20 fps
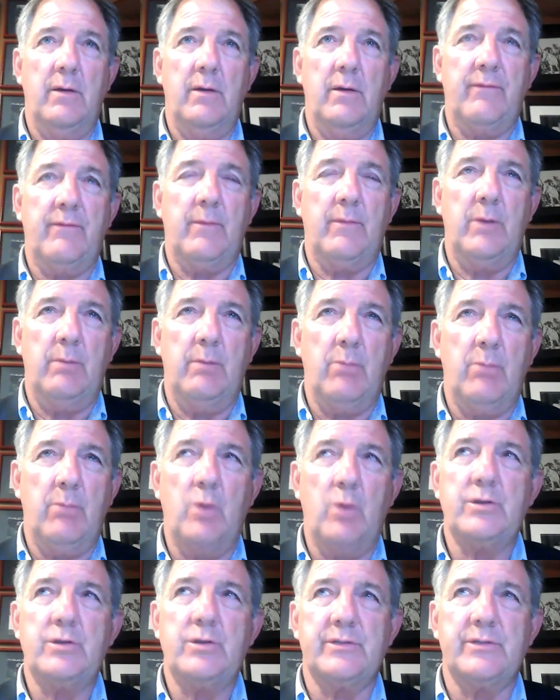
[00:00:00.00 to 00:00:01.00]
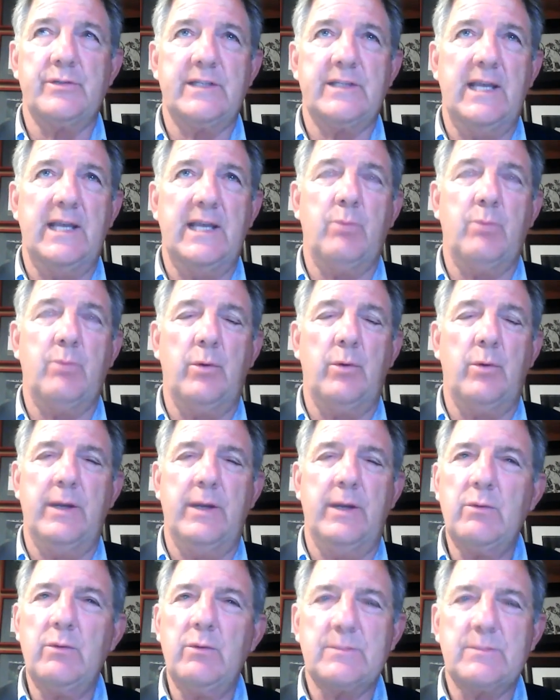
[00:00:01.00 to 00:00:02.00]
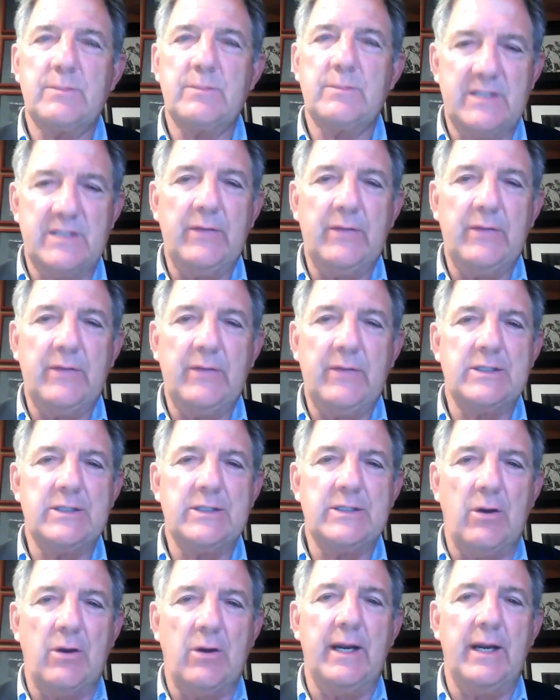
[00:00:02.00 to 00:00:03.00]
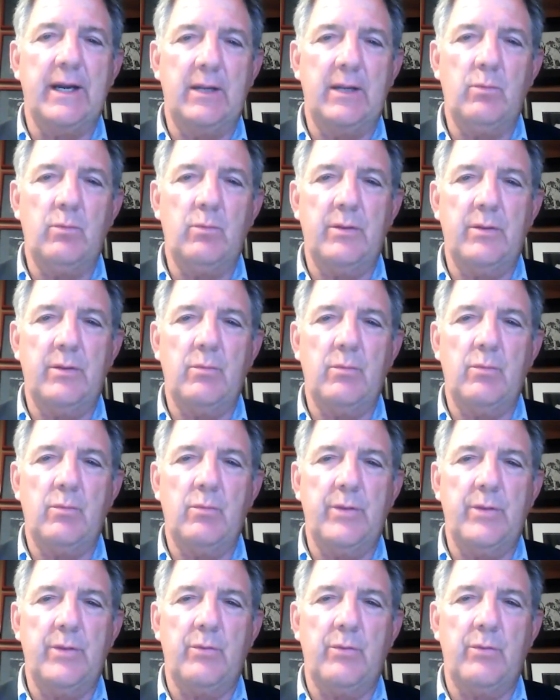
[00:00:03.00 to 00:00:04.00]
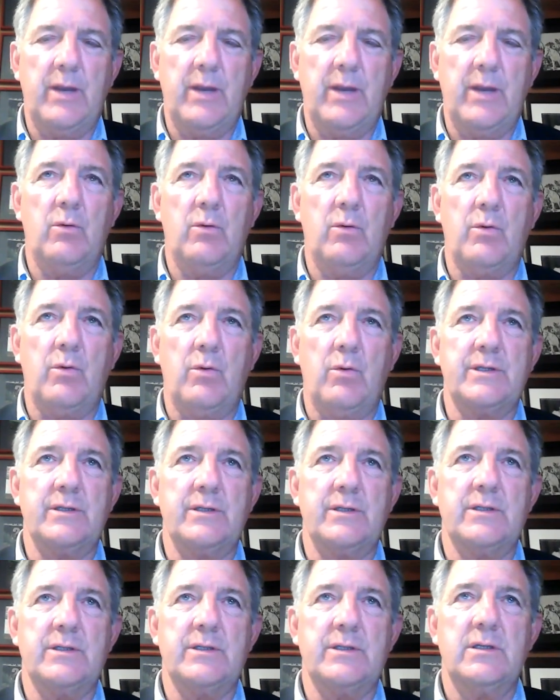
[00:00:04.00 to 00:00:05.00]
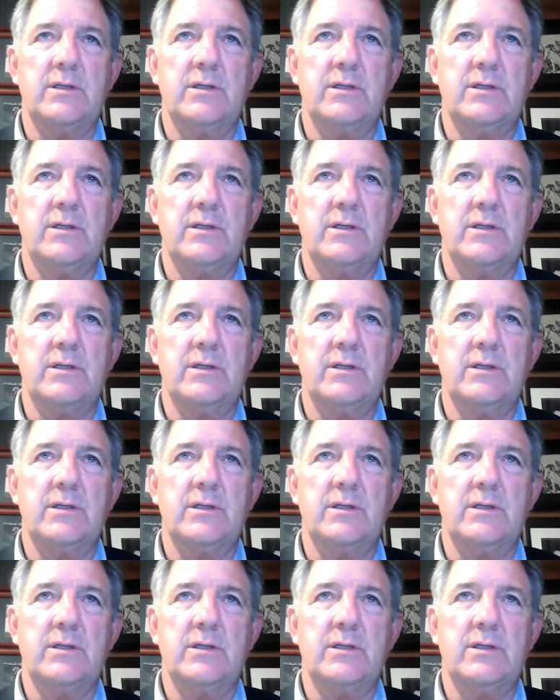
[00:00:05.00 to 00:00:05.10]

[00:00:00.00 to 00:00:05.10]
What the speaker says: from an emotional standpoint, and it was specifically targeted with Arabian horses.